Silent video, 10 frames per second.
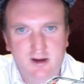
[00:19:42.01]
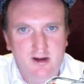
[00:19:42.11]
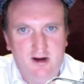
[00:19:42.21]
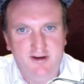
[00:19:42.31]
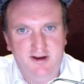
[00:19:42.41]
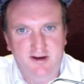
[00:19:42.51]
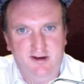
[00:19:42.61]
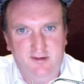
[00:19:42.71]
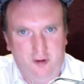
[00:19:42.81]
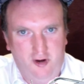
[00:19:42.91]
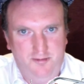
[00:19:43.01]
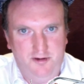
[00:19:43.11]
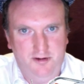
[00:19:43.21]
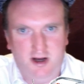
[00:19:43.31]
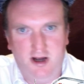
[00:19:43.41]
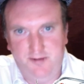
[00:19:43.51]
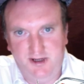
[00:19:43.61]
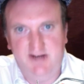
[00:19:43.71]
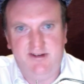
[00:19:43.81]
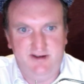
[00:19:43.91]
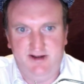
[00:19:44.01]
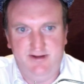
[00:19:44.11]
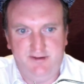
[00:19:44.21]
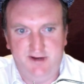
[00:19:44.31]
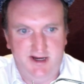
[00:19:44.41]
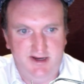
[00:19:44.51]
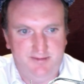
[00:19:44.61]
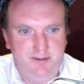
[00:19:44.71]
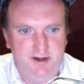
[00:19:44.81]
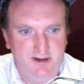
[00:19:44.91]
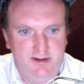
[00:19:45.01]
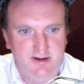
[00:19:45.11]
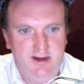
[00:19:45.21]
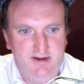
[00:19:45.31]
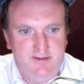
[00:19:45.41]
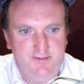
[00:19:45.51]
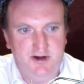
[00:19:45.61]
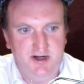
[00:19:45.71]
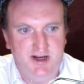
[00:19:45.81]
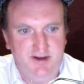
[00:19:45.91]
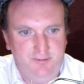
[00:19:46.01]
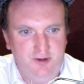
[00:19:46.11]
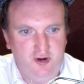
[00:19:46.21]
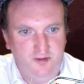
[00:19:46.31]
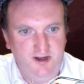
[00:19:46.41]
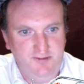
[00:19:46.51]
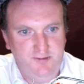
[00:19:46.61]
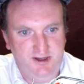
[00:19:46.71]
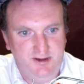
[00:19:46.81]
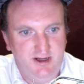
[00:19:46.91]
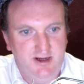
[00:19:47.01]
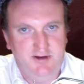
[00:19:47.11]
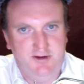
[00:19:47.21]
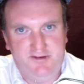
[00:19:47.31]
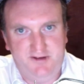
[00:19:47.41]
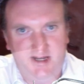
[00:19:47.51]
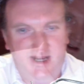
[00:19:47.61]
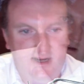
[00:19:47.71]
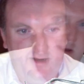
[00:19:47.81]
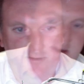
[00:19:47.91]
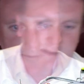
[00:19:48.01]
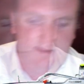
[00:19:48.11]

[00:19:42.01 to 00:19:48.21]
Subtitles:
I don't know why, but I hope he gets another chance. But it's very underwhelming when you see how